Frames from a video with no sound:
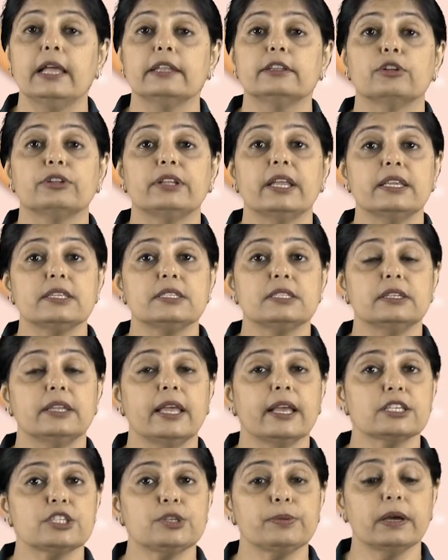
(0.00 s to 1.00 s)
Now, this
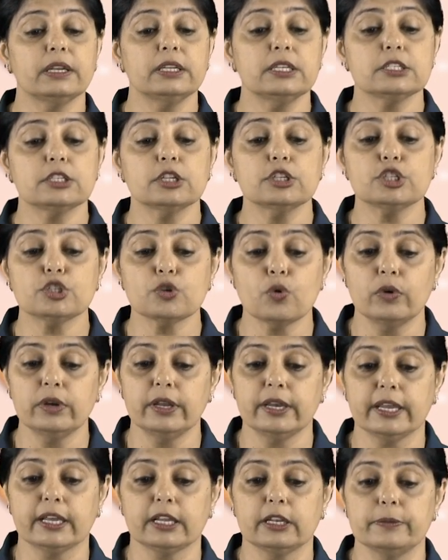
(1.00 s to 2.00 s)
next one is the
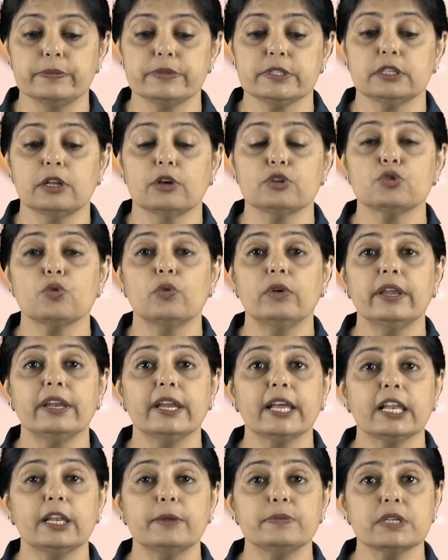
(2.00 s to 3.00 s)
solar eclipse. Now, solar
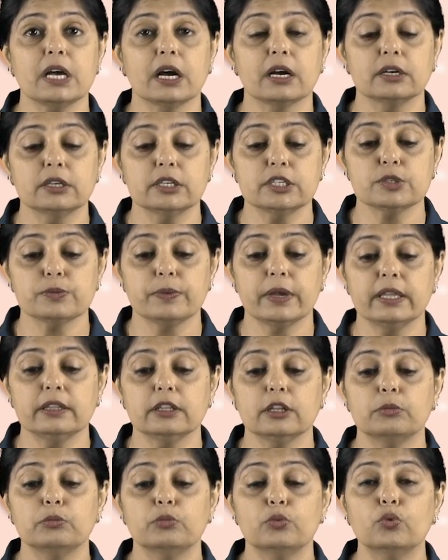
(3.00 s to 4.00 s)
eclipse occurs when
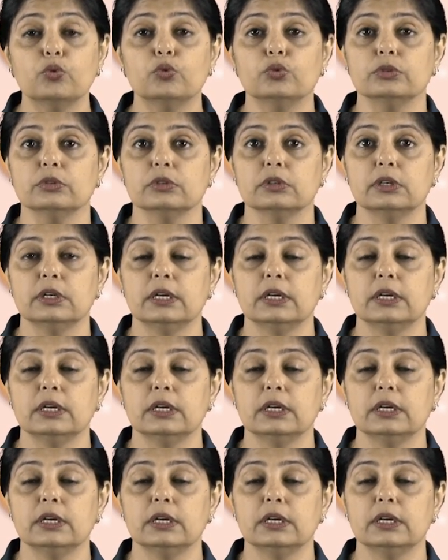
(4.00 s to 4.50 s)
the moon